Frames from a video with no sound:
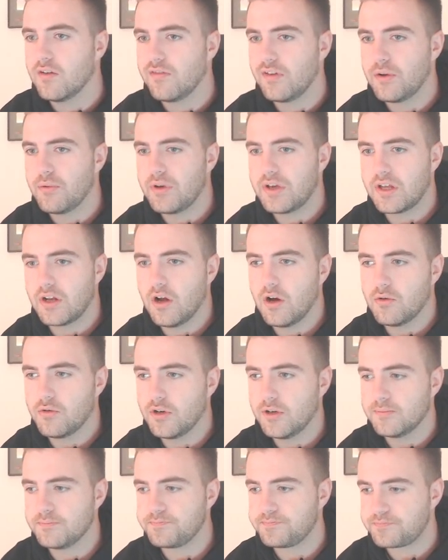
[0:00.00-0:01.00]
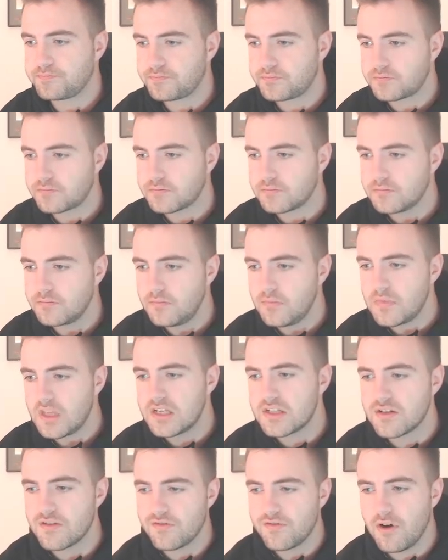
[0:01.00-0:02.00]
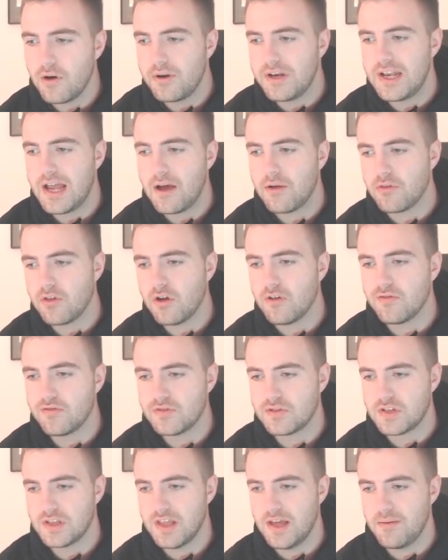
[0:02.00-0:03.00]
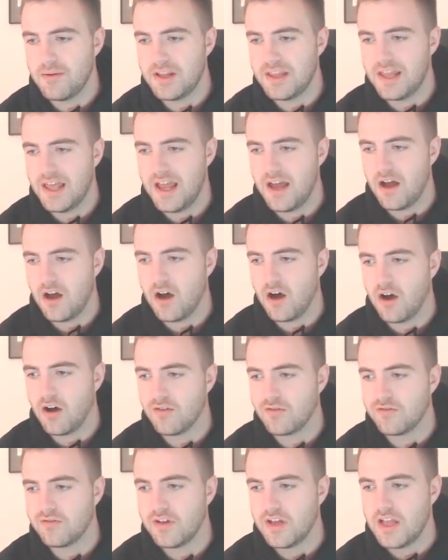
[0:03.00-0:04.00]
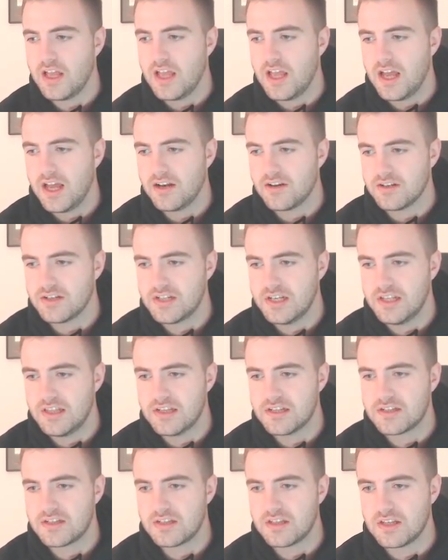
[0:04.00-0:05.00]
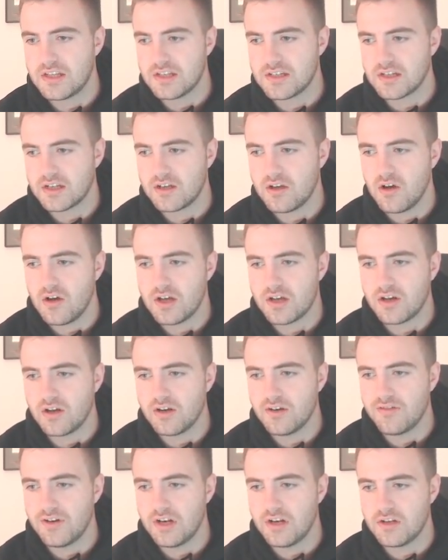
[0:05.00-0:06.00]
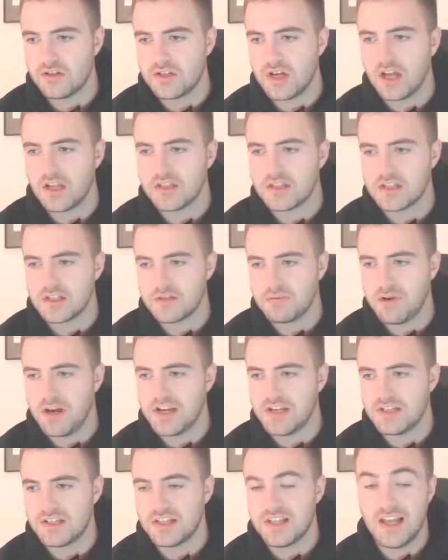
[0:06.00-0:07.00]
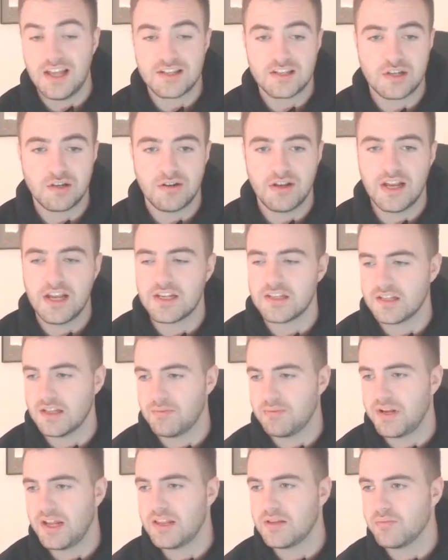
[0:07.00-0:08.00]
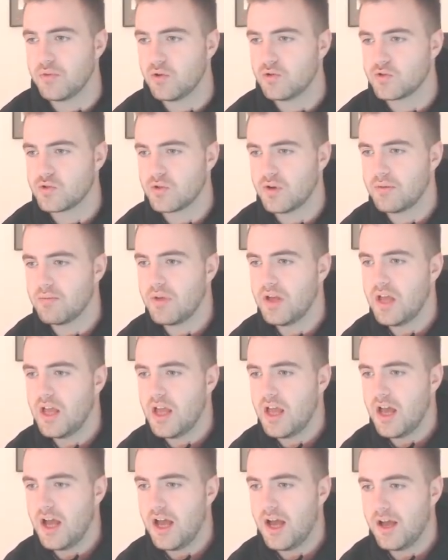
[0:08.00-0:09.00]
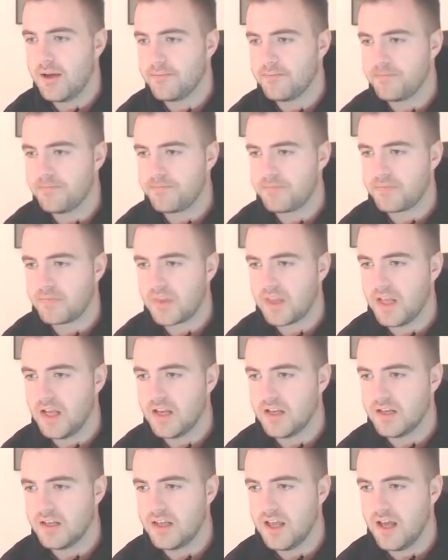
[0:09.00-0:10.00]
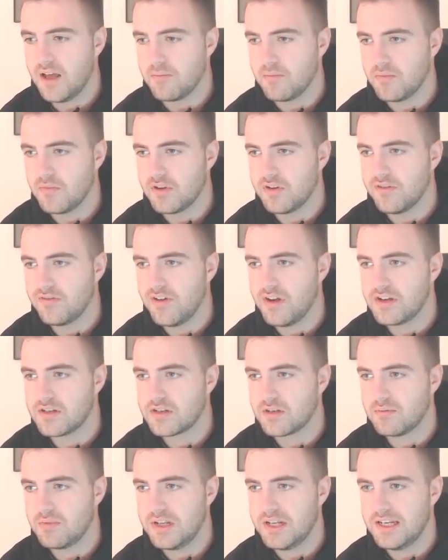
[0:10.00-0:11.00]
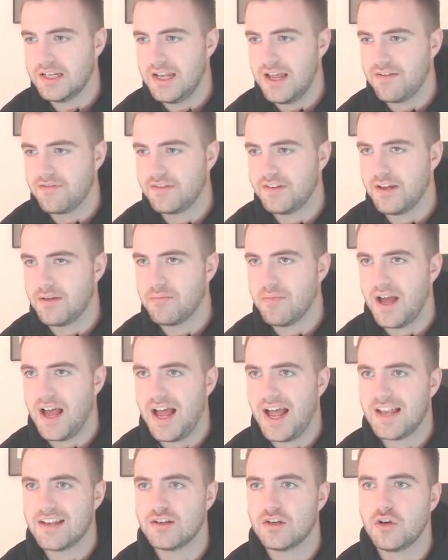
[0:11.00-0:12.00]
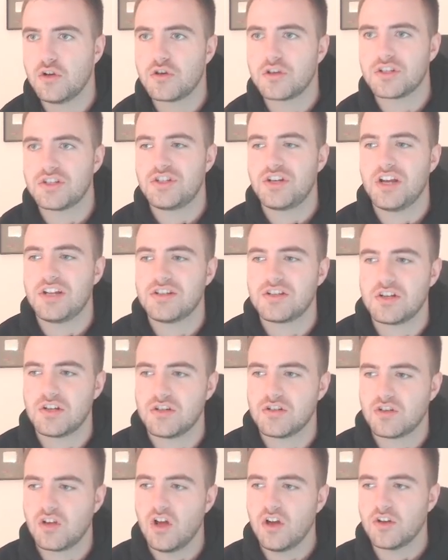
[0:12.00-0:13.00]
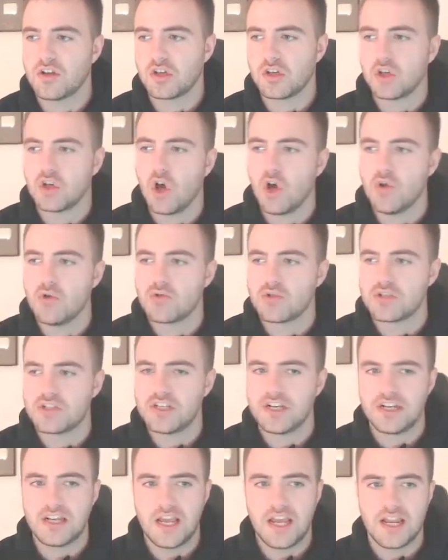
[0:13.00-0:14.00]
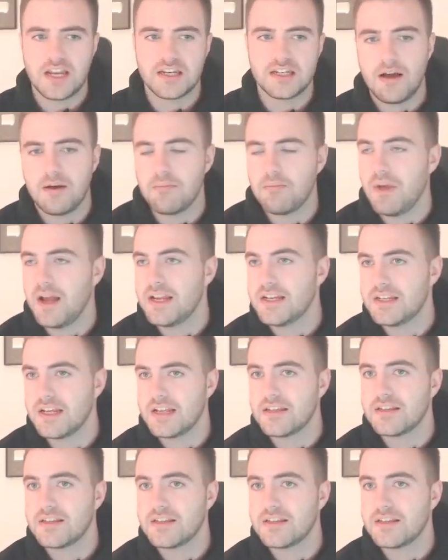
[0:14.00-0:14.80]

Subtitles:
we can hold on. So throwing now, though, to them in their half. And I see there's a guy kind of in tons of space, and that's who it is. They play the ball to him. And yeah, the defenders completely left him, and Lucas Jensen has kind of ghosted in, made it